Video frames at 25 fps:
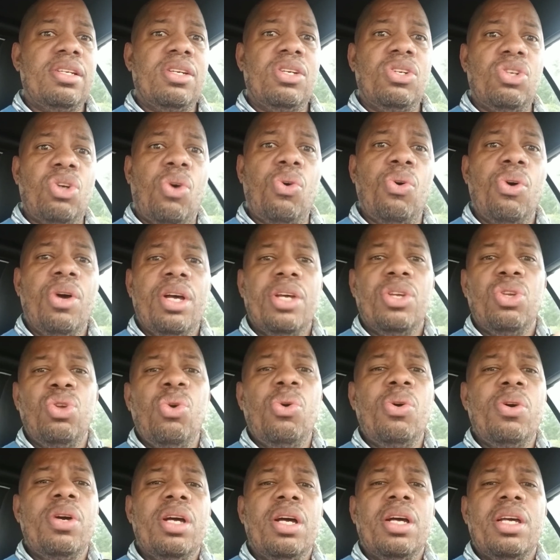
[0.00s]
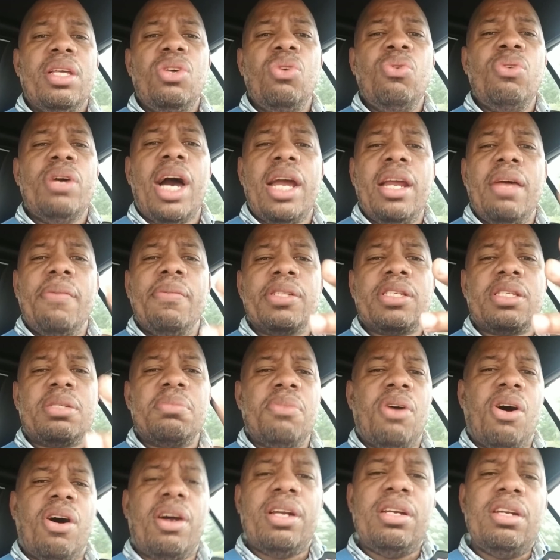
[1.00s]
No, you not even
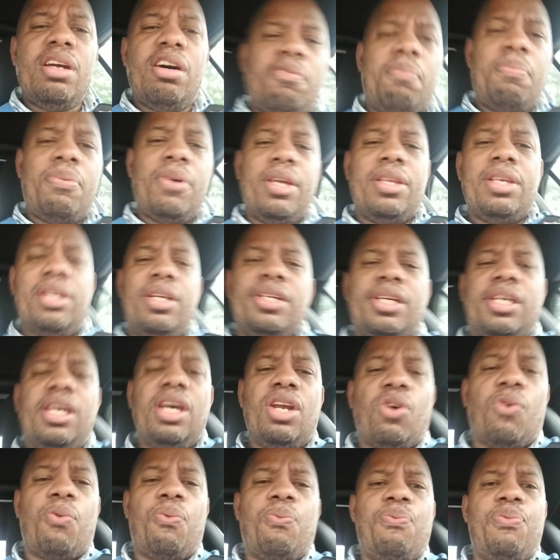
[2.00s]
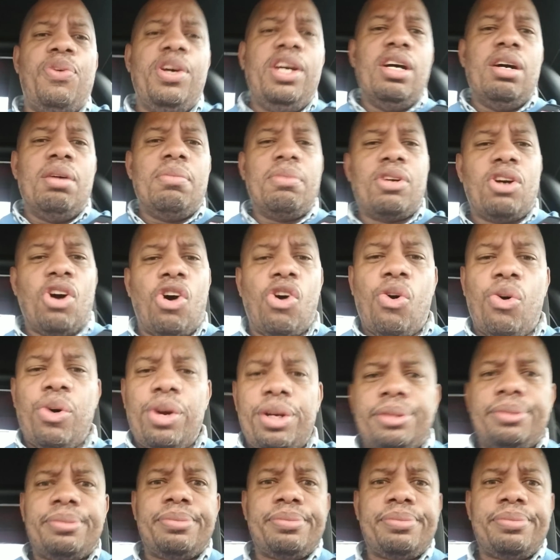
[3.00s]
smart enough, brother, to get a film going